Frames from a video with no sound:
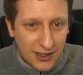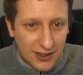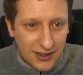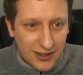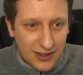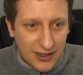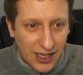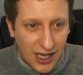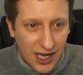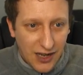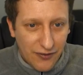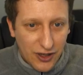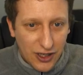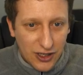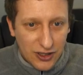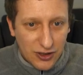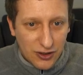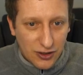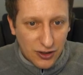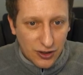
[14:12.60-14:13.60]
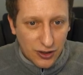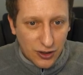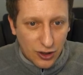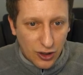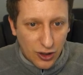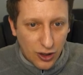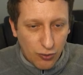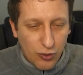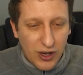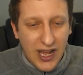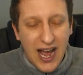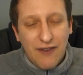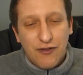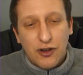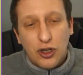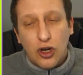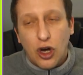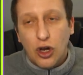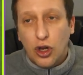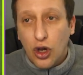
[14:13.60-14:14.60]
delivers. We haven't
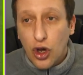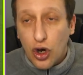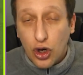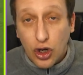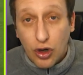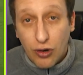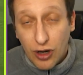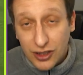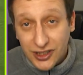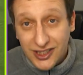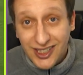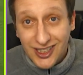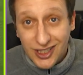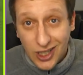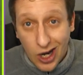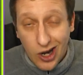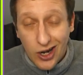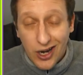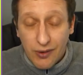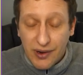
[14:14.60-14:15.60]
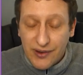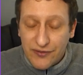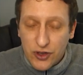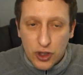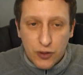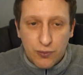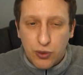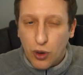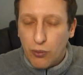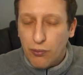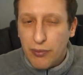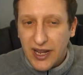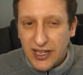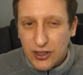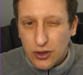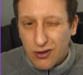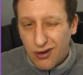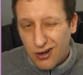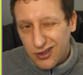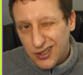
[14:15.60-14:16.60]
got low crosses on. I've just put mixed
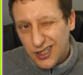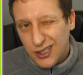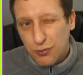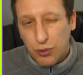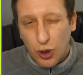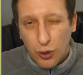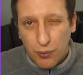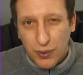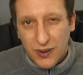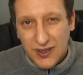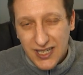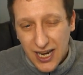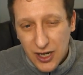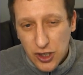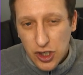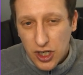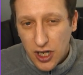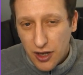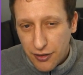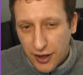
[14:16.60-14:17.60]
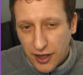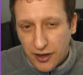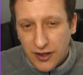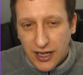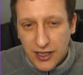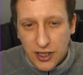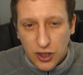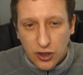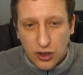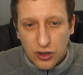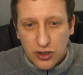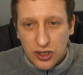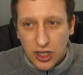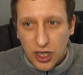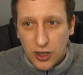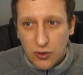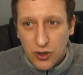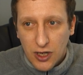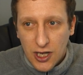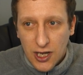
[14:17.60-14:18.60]
crosses, but potentially a thing that you could
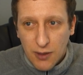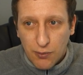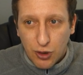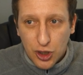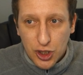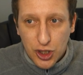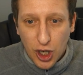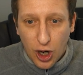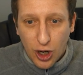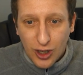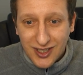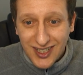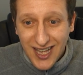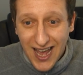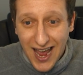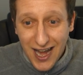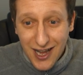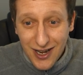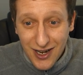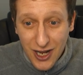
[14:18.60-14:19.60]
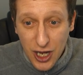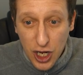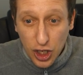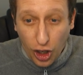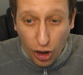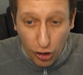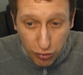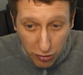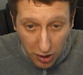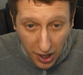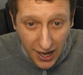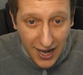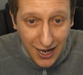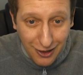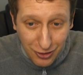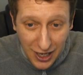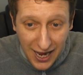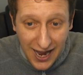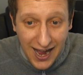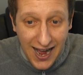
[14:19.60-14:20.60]
do. But Jota's then created
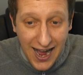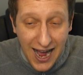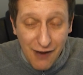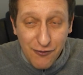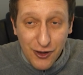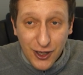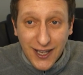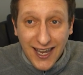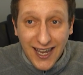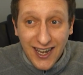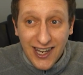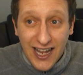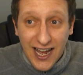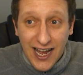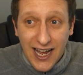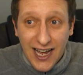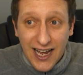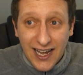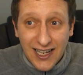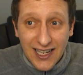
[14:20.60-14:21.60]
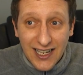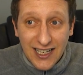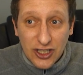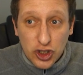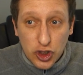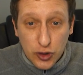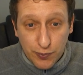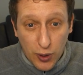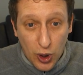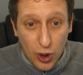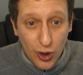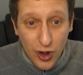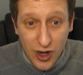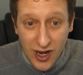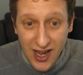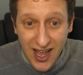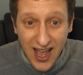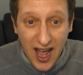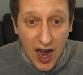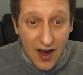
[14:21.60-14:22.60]
that havoc in there, spun,
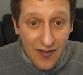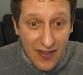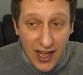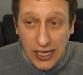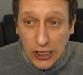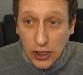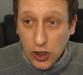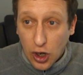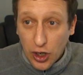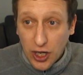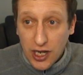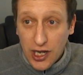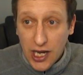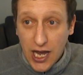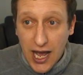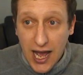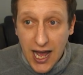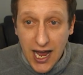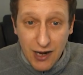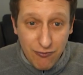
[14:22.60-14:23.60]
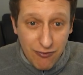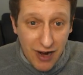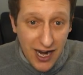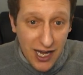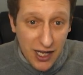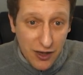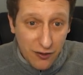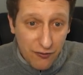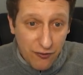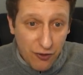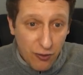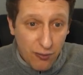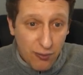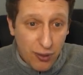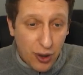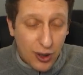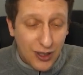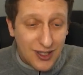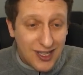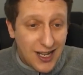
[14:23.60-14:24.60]
and then got in there right at the front
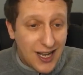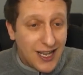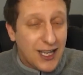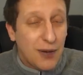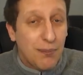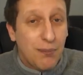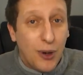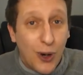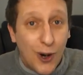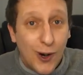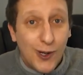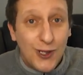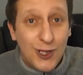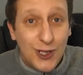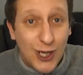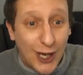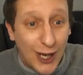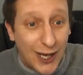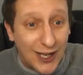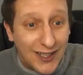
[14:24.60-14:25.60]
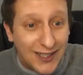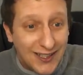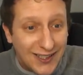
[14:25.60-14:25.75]
post like a poacher.